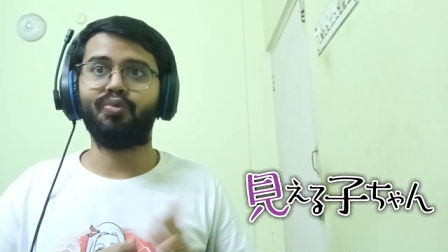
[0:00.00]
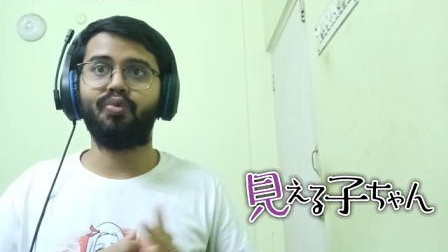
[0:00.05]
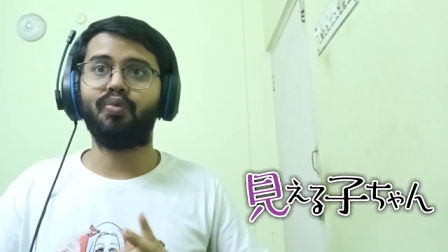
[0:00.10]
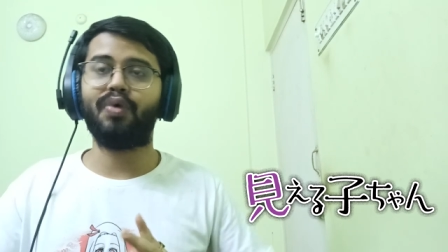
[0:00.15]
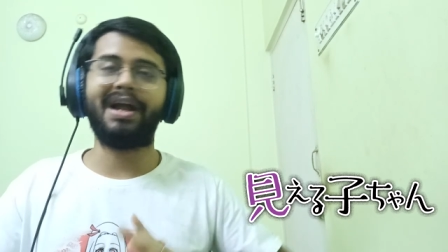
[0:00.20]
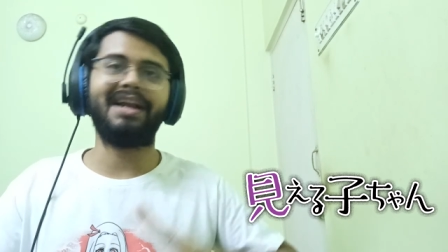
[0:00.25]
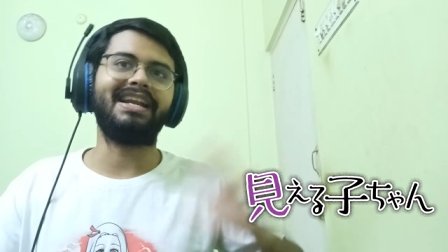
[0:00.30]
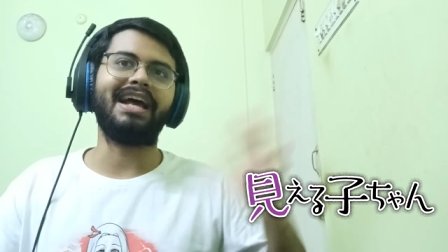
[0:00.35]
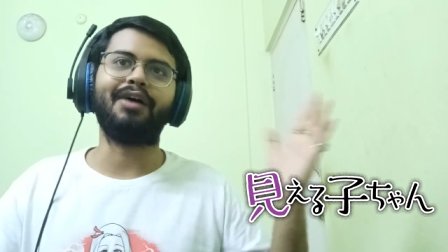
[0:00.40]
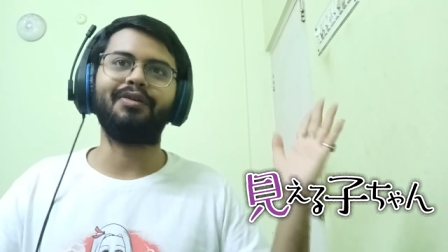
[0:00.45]

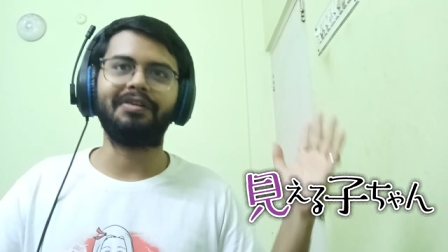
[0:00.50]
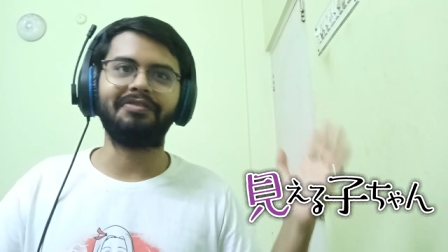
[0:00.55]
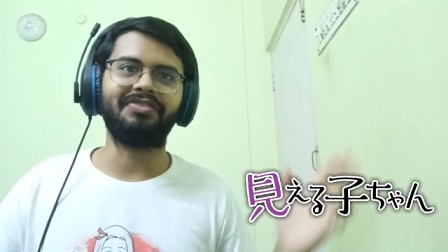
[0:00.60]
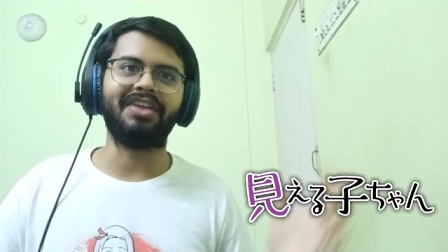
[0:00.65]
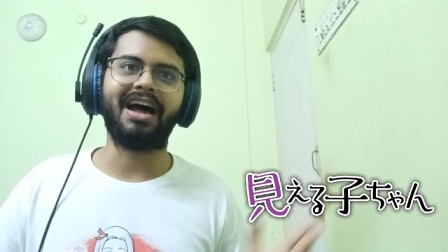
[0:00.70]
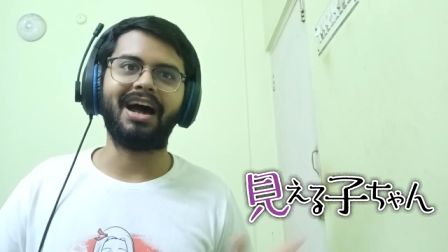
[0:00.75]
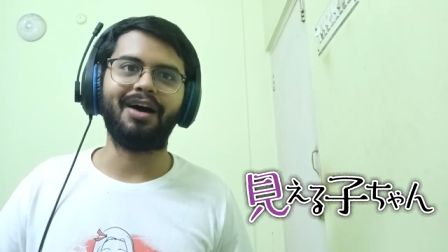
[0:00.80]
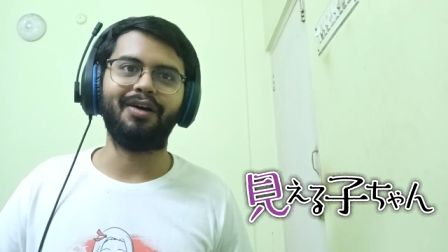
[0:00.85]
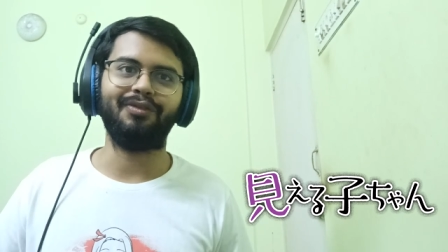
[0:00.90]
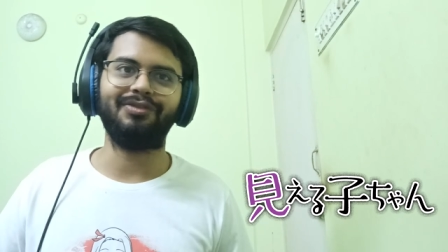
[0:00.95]
went out of
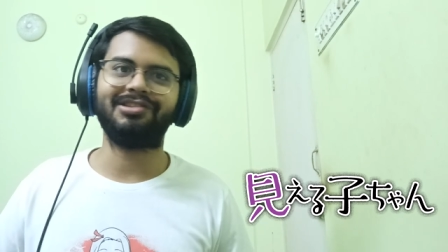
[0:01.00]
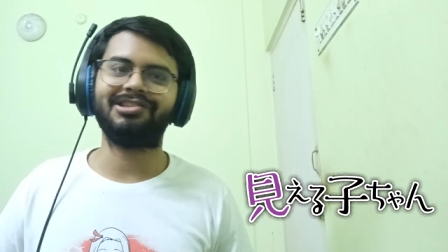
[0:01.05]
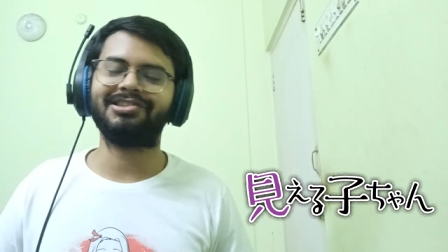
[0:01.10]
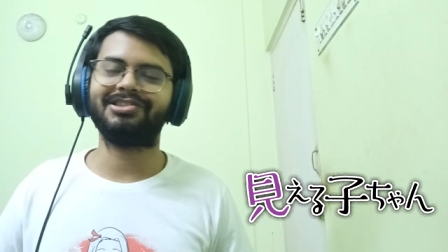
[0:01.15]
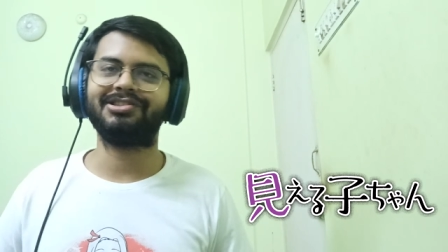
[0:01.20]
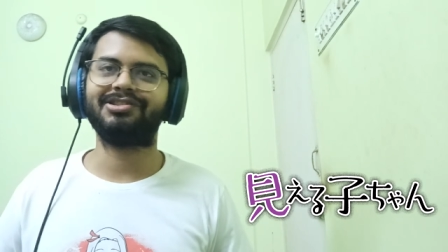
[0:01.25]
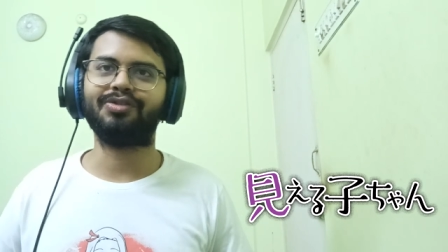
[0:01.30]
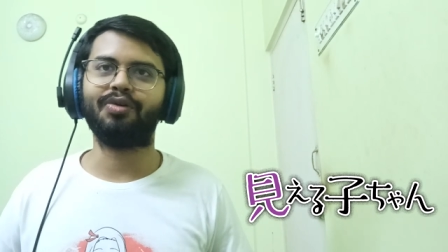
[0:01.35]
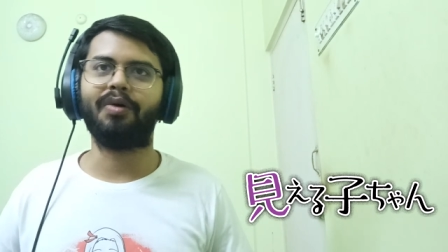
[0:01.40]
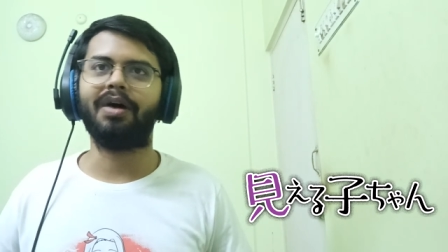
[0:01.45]
the
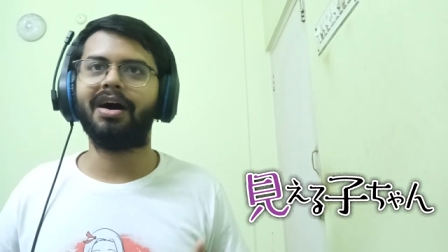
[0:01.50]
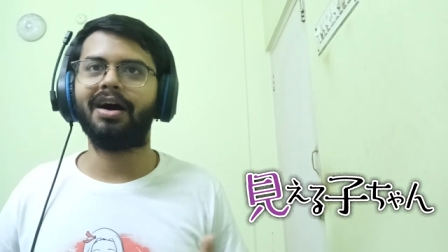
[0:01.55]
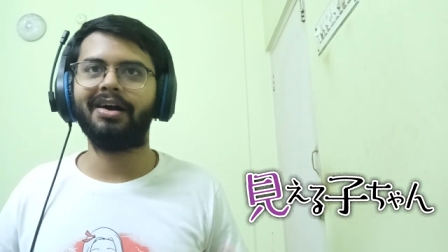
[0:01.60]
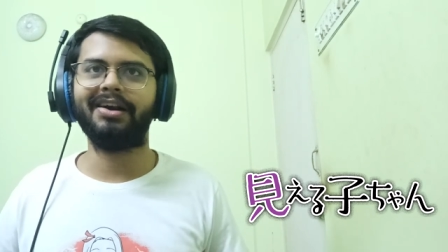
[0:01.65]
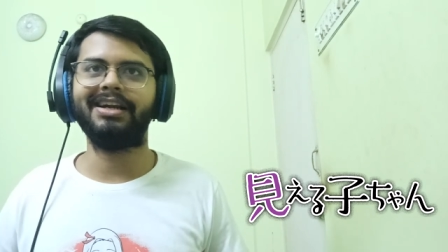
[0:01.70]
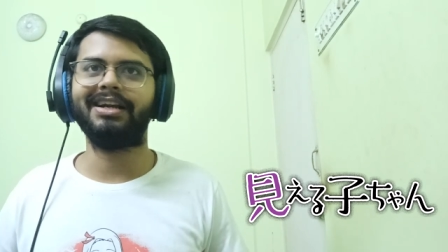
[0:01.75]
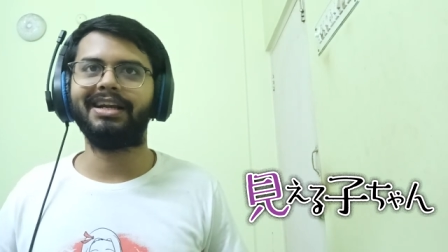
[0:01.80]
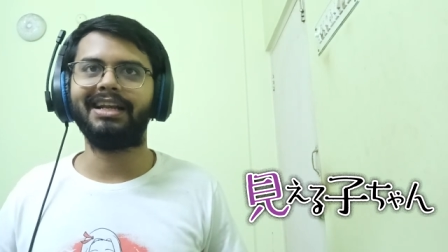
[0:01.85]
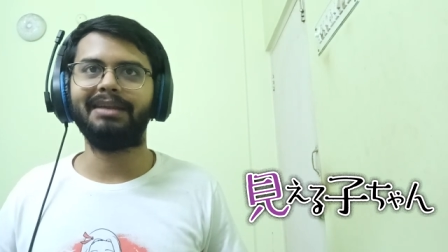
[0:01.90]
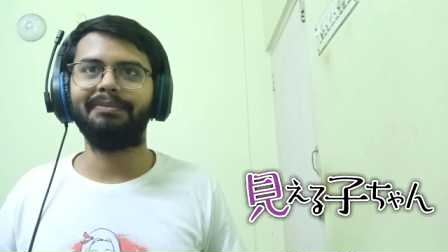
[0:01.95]
house so
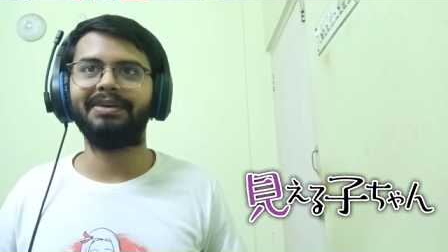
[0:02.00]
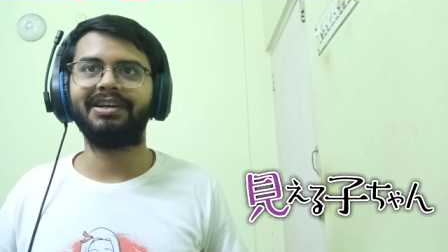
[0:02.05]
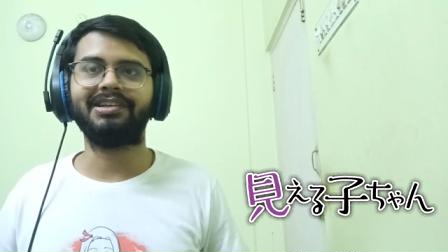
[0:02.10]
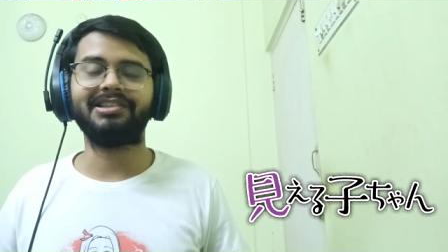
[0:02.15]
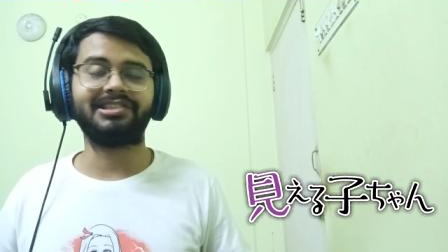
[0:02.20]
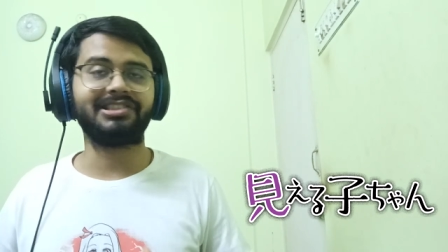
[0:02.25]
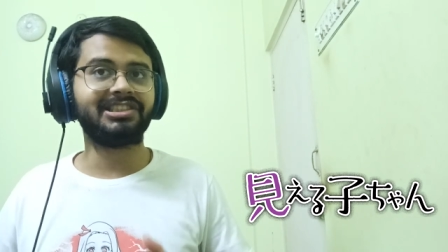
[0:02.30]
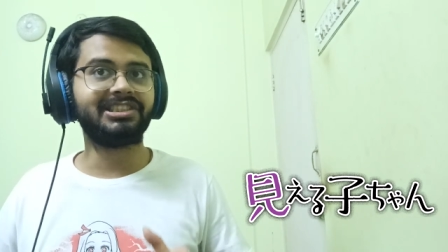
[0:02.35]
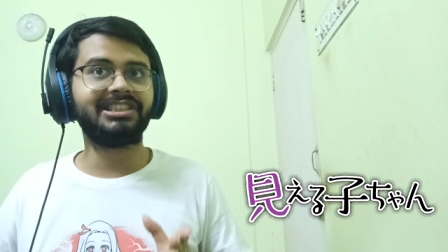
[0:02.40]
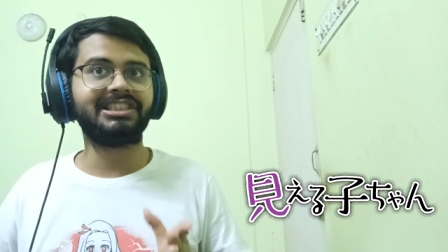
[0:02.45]
hurriedly,
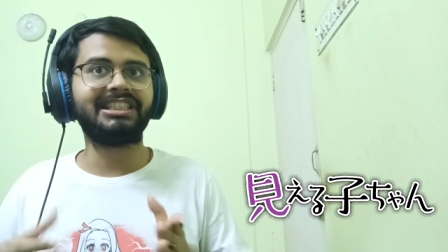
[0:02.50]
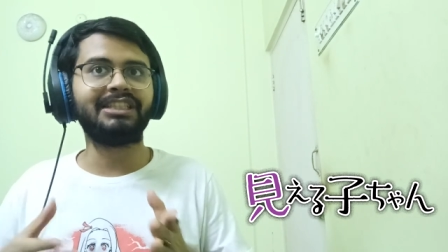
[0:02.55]
because